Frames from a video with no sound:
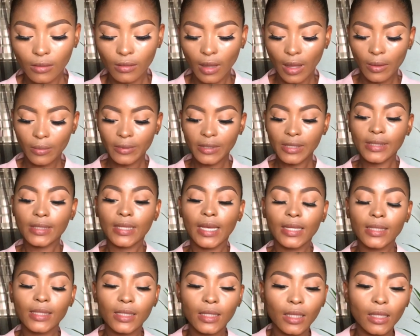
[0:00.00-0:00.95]
I'll be
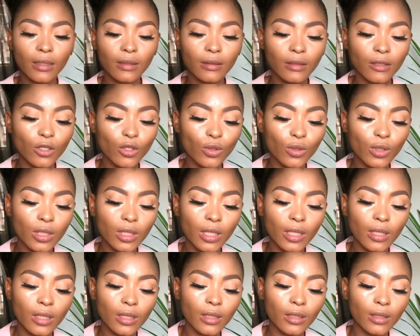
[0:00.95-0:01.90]
setting
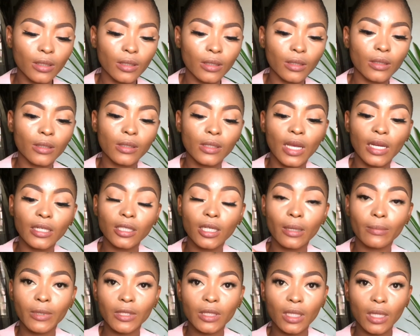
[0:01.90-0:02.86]
using the Sacha
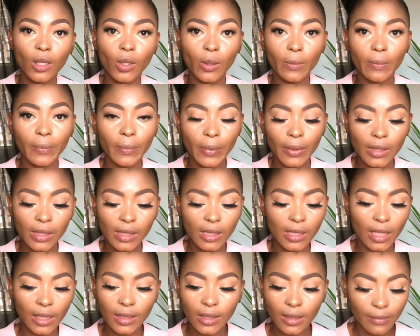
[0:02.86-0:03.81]
Buttercup
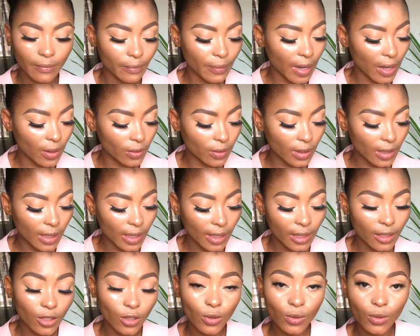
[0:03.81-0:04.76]
setting powder
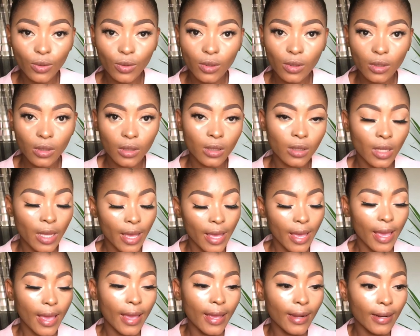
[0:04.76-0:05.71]
I used
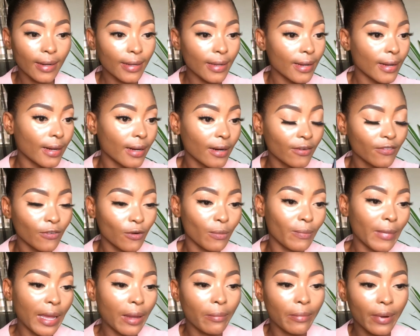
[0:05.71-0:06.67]
earlier for
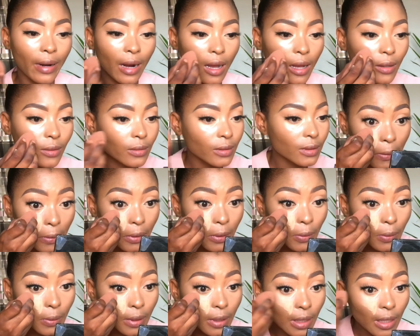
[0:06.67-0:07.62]
my brows.
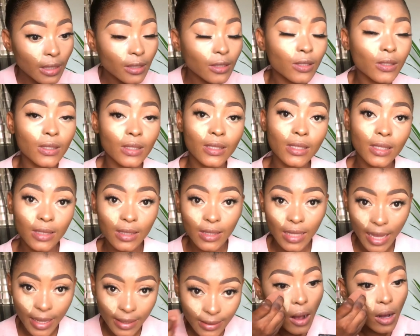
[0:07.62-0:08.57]
You need to
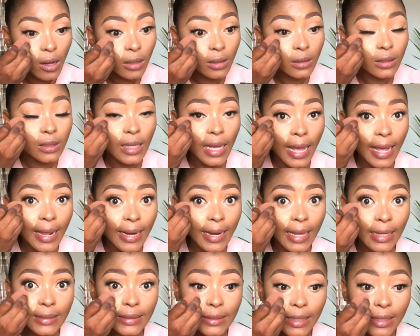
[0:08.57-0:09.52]
set all the
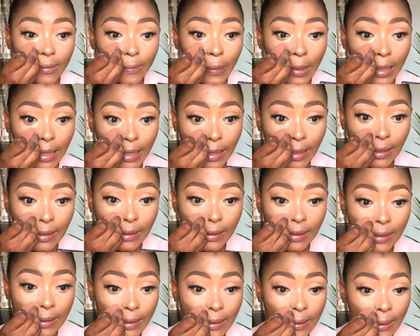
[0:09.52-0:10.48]
highlighted
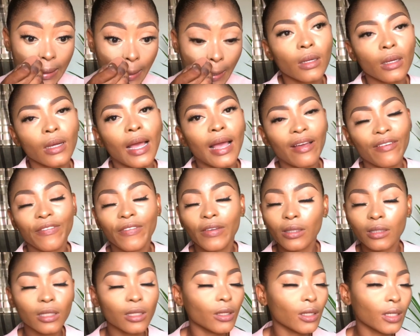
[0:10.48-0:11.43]
place. I feel
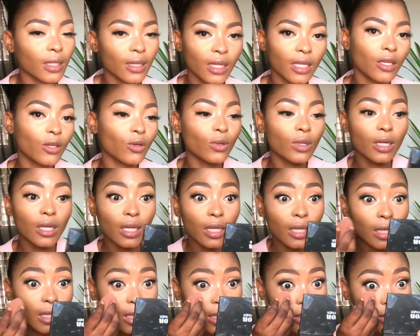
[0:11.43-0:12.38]
the only thing you
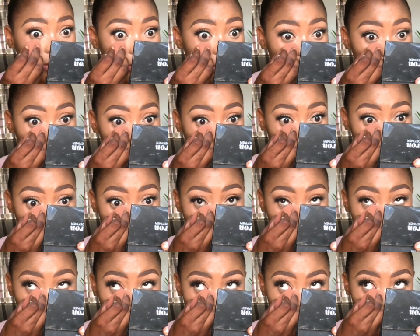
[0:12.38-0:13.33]
need is just to
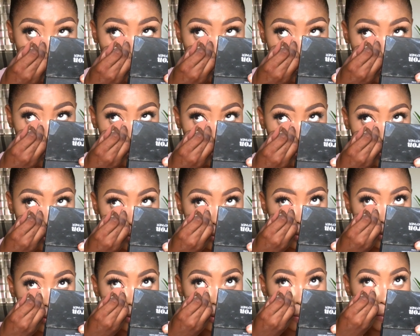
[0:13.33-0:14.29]
set and
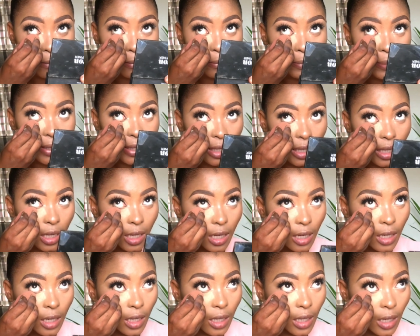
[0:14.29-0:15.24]
don't bake.
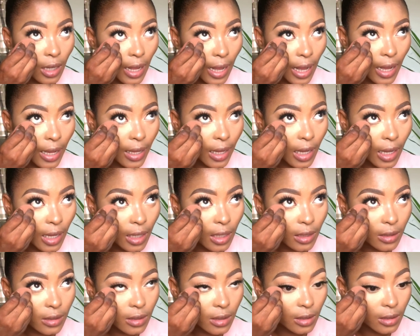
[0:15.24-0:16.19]
I
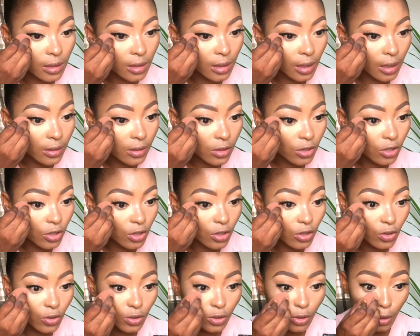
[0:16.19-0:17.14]
highly suggest
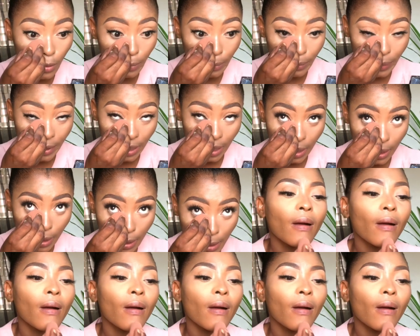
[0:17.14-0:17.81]
you don't bake.